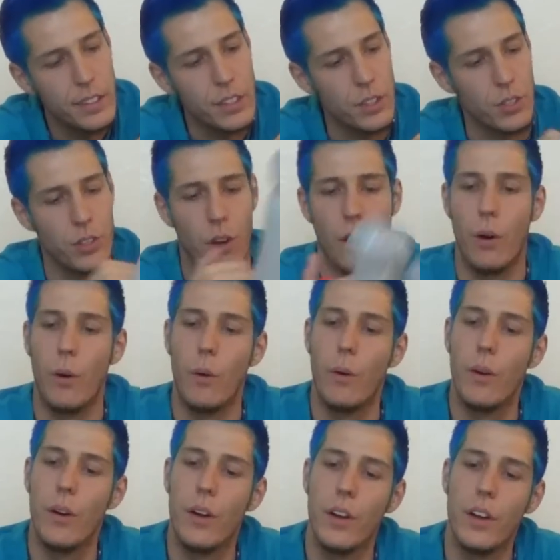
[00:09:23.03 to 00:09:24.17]
So,
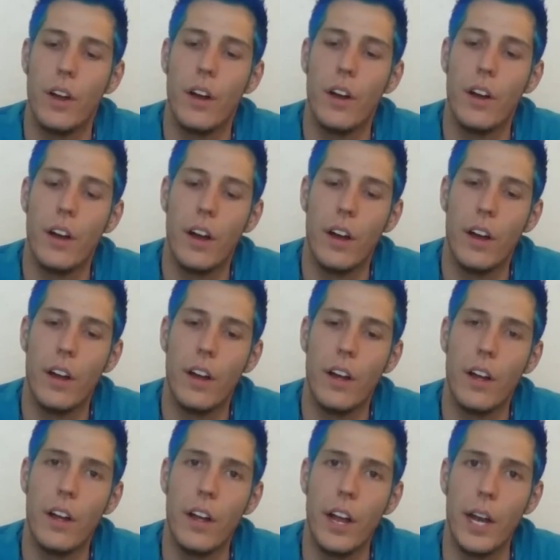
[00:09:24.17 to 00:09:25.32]

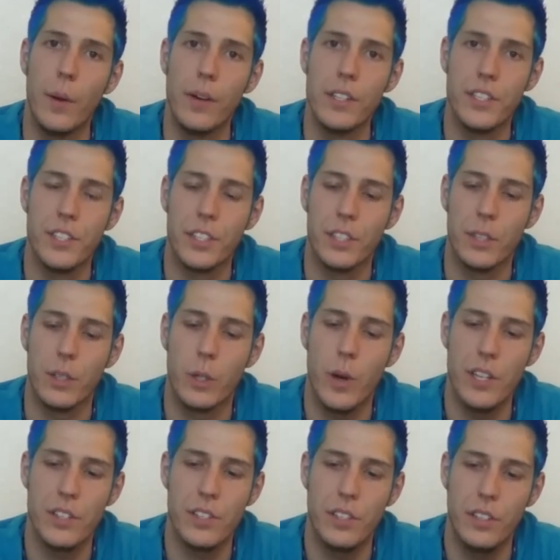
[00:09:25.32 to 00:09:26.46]
anyway, I took the
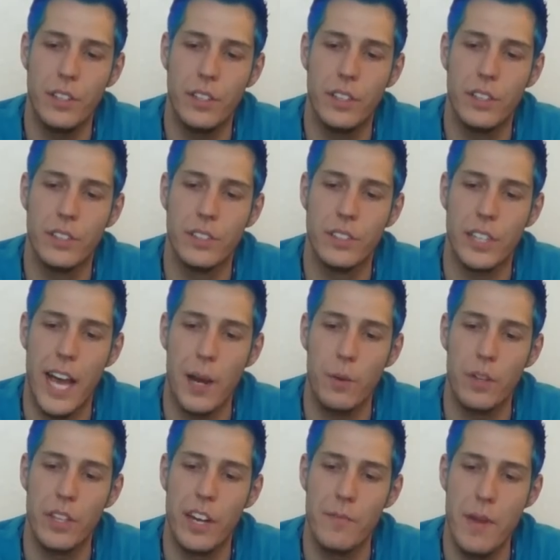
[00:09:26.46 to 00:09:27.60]
request, since I had
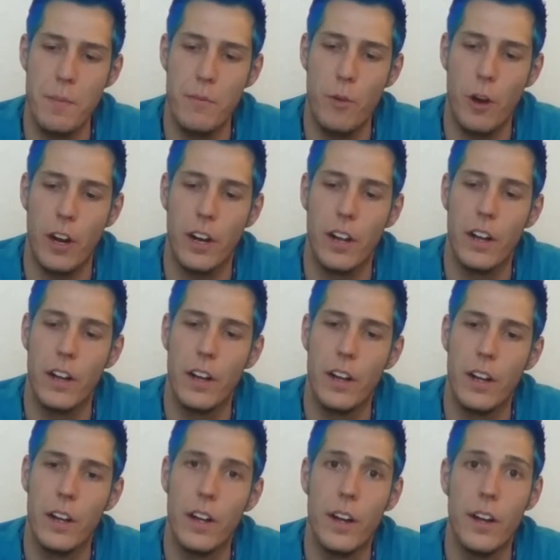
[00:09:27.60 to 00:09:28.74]
one that I made before.
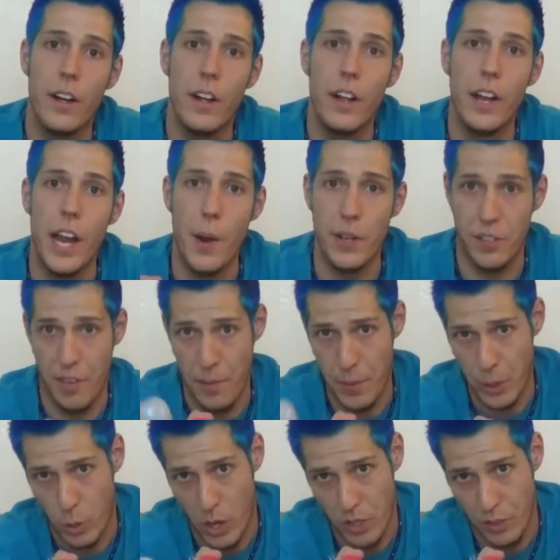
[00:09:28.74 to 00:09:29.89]
Anyways, if you have any
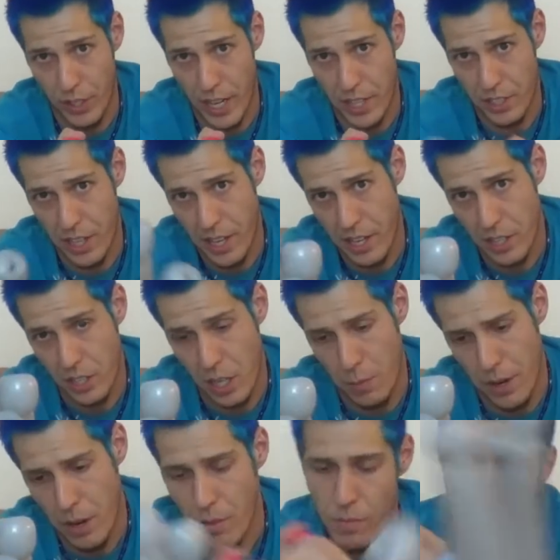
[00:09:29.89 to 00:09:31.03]
requests for you guys today, just let me
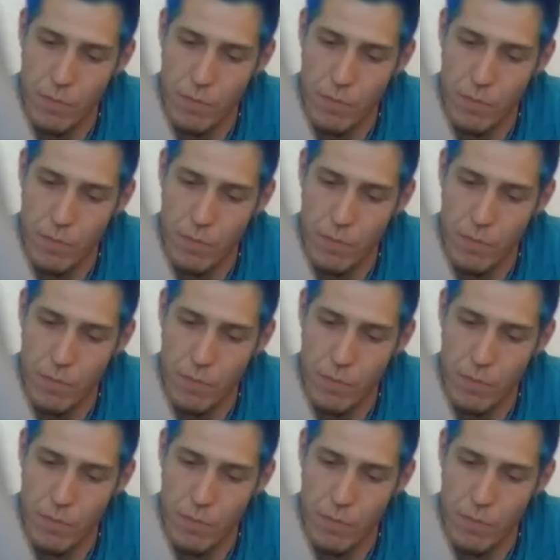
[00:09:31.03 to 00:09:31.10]
know.